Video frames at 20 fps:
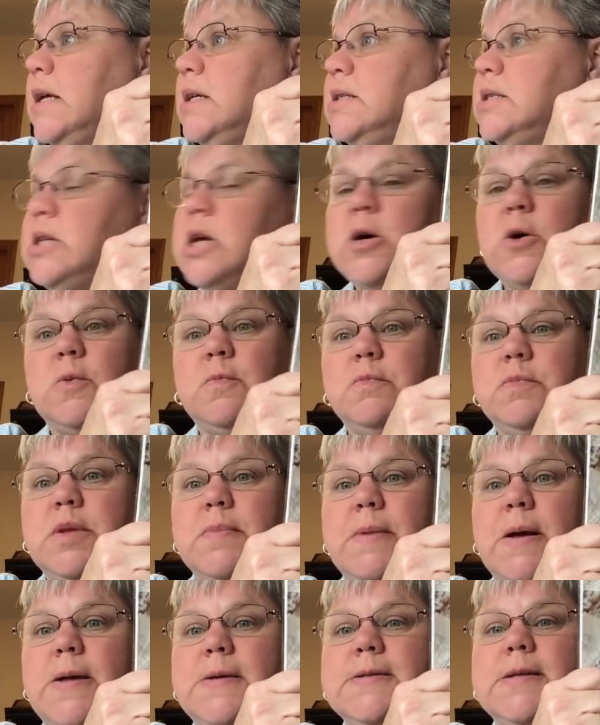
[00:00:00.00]
So
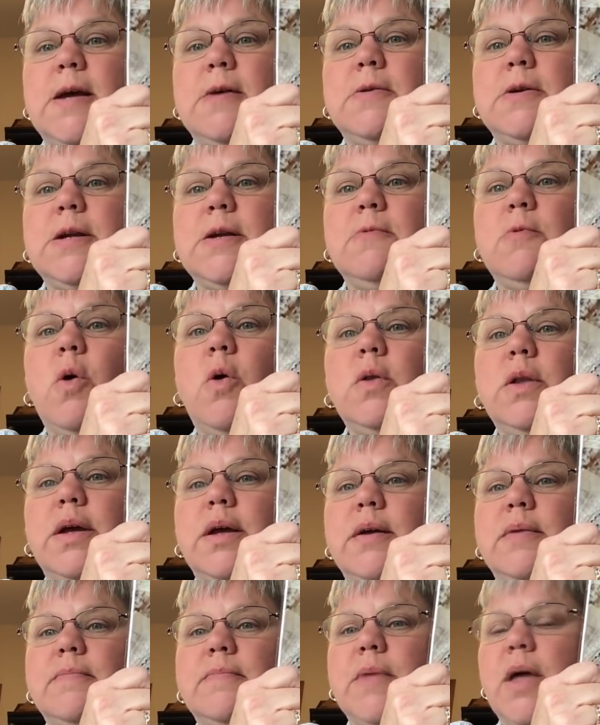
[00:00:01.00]
the ball's already
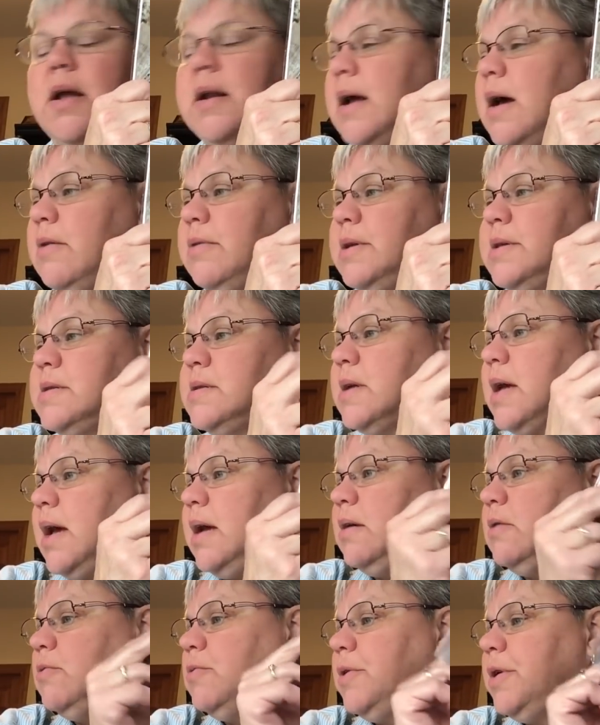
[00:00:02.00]
rolling on how this
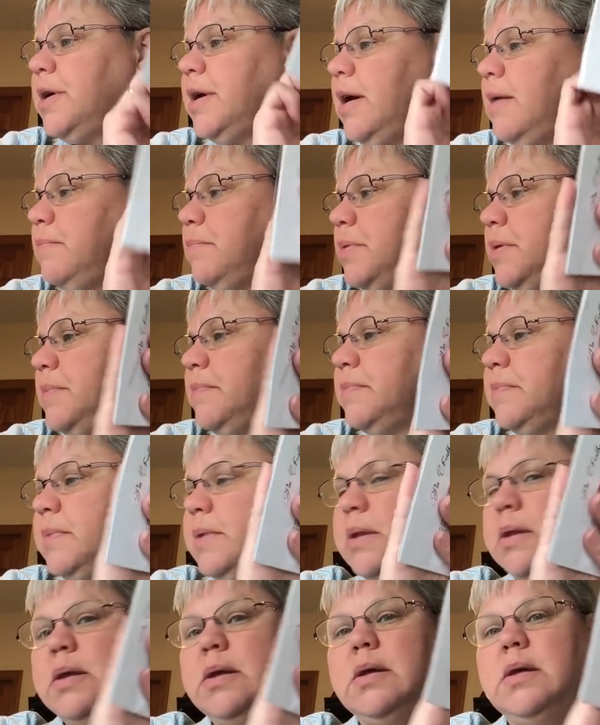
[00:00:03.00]
guy will work up.
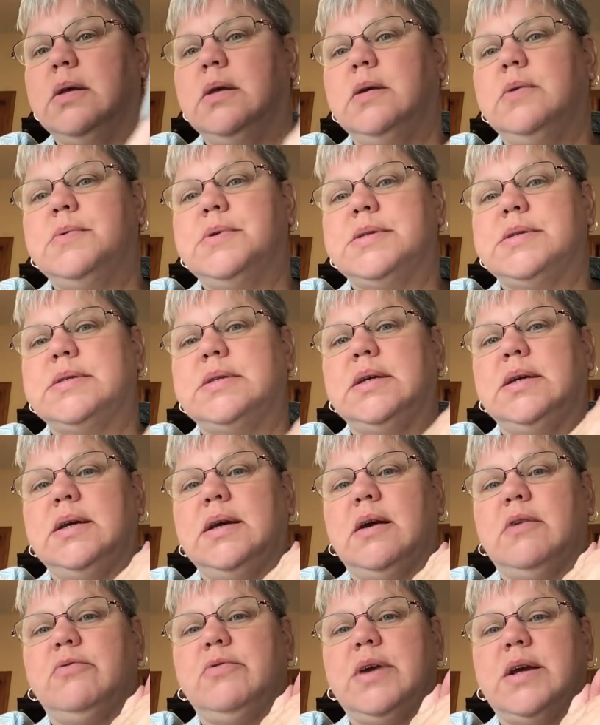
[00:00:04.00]
We'll see
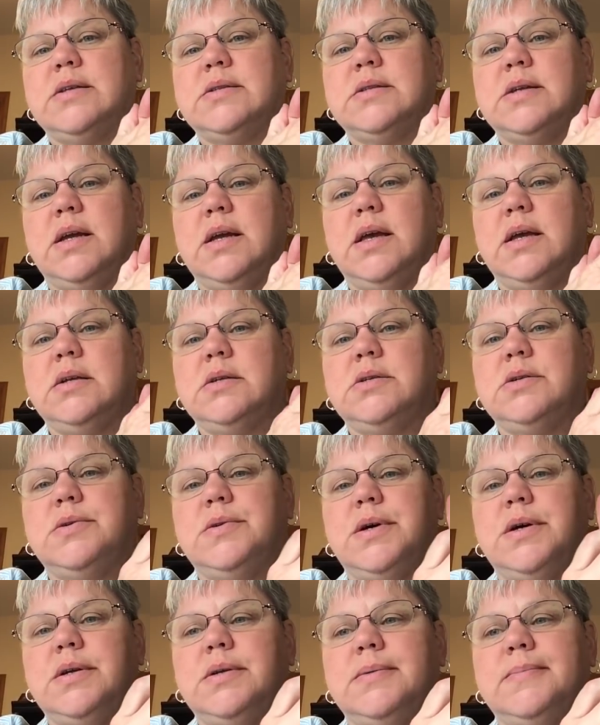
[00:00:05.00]
how fast I get
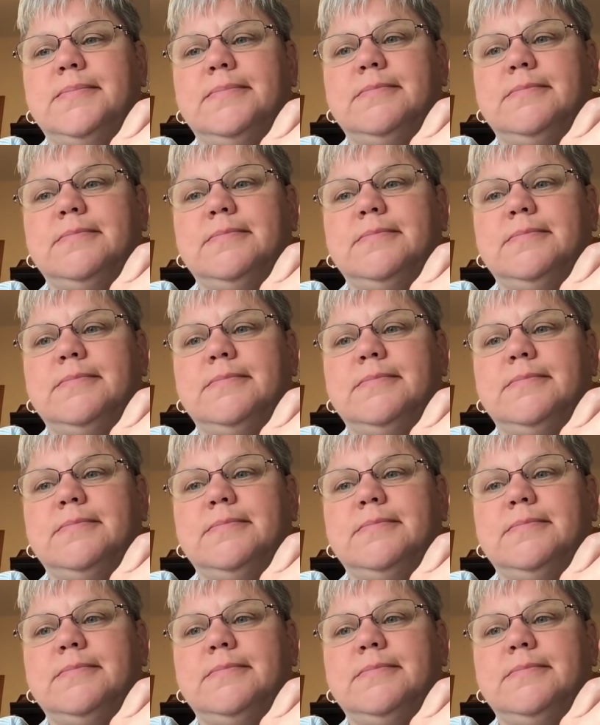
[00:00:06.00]
to it.